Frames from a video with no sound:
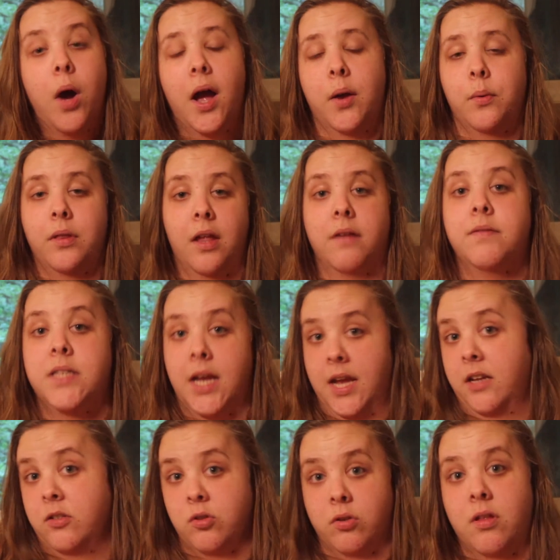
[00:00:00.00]
I would love to
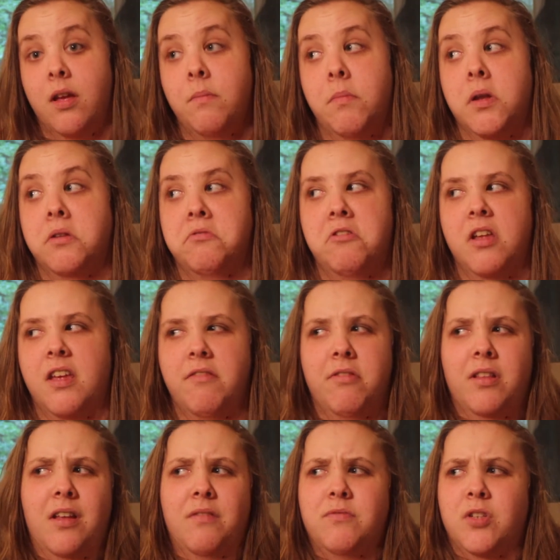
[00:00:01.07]
answer them and
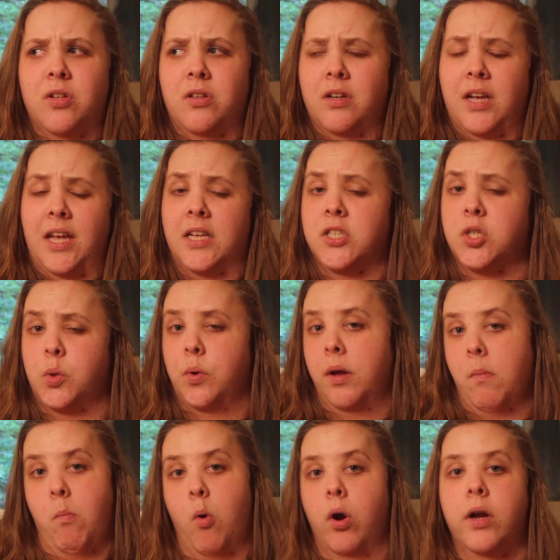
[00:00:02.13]
even love to look into
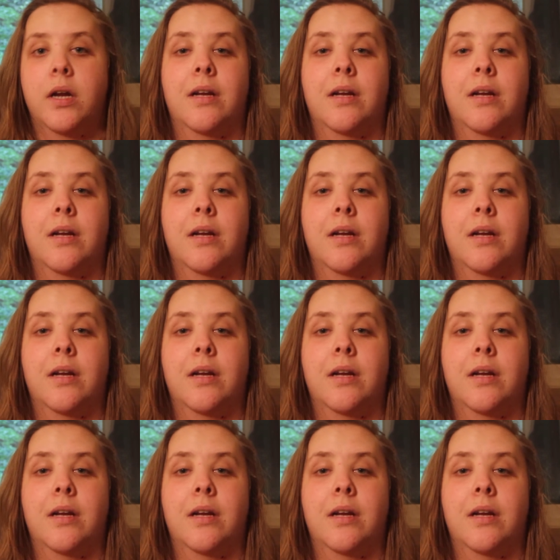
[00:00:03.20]
it more,